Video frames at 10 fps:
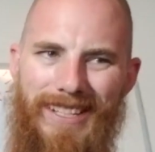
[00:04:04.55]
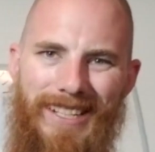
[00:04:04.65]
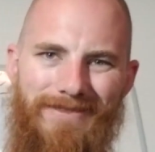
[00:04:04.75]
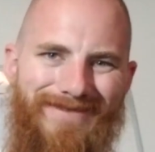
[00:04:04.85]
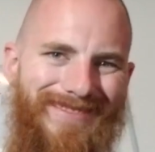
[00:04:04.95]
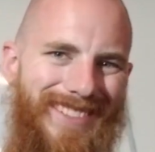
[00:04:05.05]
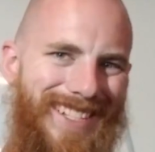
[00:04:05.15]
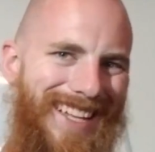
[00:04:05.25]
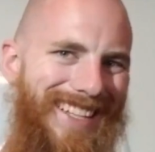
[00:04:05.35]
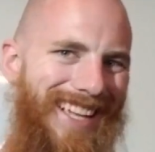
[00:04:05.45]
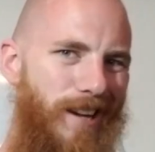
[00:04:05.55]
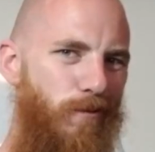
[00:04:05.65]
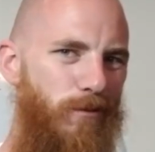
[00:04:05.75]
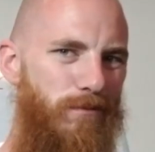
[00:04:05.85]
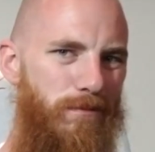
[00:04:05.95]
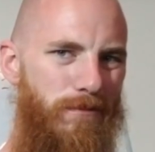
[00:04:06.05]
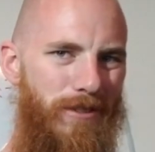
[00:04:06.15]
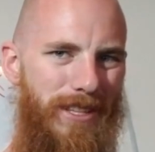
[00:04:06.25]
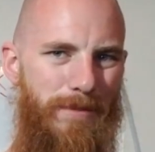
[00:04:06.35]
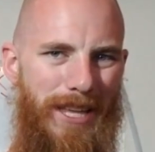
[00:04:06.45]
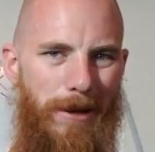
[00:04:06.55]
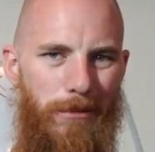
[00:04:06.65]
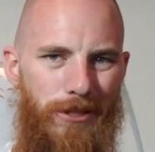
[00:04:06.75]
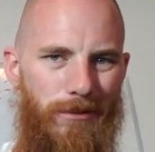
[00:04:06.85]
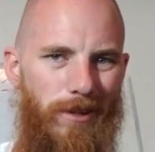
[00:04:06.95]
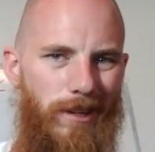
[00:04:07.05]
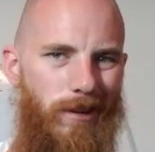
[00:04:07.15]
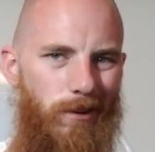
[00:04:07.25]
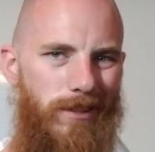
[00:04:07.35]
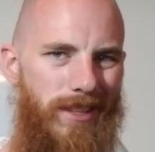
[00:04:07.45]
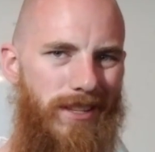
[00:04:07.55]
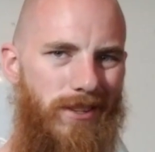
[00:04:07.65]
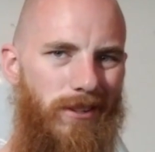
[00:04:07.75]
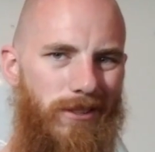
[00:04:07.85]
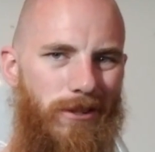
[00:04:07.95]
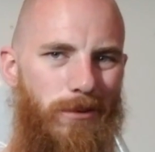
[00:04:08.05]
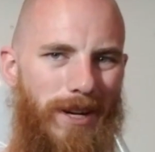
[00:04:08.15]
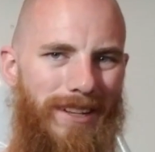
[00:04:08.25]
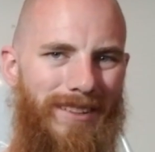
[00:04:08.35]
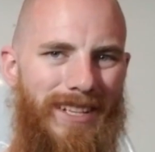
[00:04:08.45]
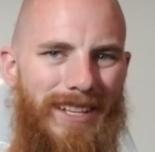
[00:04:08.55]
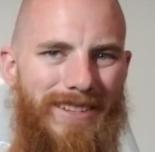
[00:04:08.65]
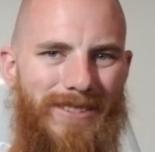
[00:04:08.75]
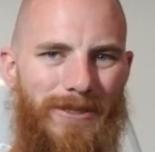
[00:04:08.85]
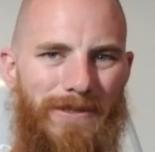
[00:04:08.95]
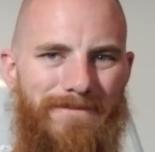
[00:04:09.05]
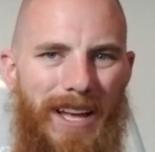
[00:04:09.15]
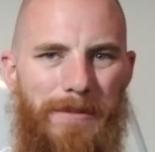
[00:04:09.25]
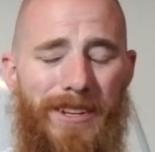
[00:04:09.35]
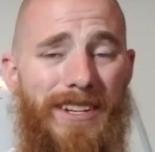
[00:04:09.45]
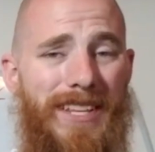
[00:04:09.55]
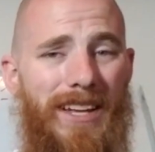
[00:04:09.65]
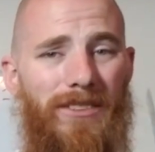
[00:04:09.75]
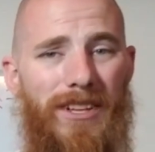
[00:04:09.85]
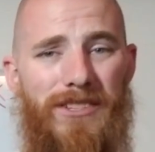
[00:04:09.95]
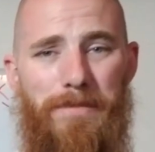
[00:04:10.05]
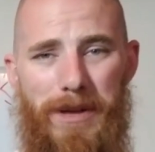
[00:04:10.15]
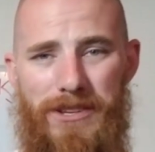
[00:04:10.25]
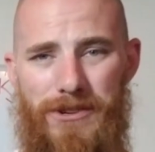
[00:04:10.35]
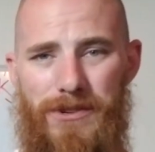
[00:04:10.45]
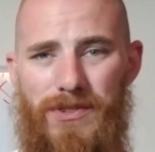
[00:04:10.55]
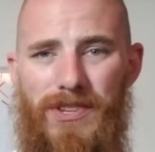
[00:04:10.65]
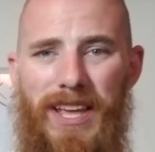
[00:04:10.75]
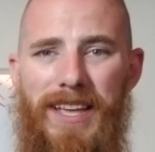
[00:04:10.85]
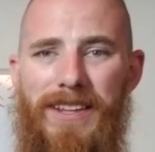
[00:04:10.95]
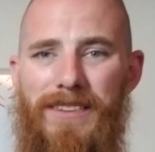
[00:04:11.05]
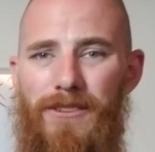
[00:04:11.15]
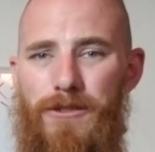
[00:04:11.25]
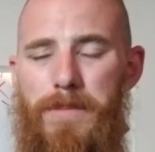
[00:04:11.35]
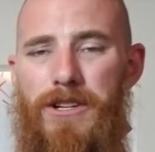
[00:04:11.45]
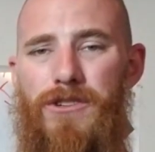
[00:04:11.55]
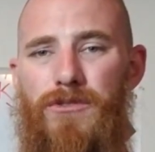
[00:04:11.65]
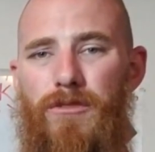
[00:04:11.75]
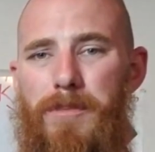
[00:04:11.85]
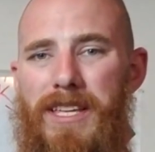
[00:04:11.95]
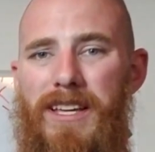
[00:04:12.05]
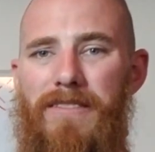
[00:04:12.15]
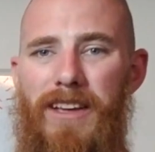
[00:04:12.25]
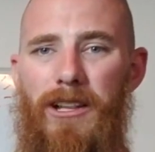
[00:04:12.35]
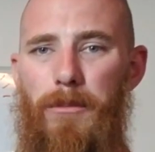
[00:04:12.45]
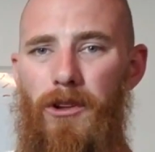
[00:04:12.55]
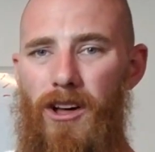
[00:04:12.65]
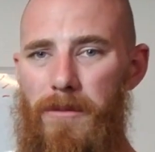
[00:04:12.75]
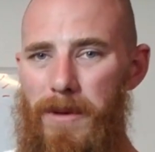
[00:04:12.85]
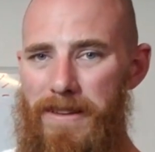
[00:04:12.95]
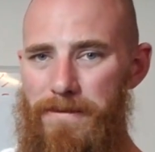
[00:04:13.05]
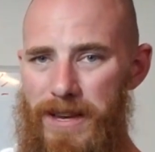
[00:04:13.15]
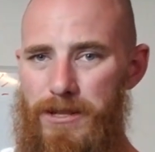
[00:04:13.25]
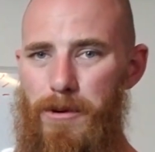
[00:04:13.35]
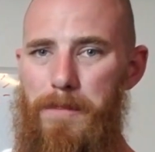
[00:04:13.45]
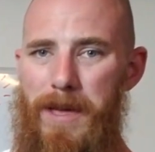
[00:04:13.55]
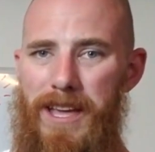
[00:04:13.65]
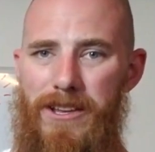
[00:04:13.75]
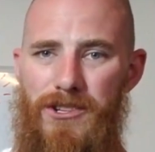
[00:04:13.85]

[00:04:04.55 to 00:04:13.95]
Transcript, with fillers: Now, sadly, I won't really be able to record this all too well, so I'm gonna take lots of pictures, and those pictures will be available on my Facebook page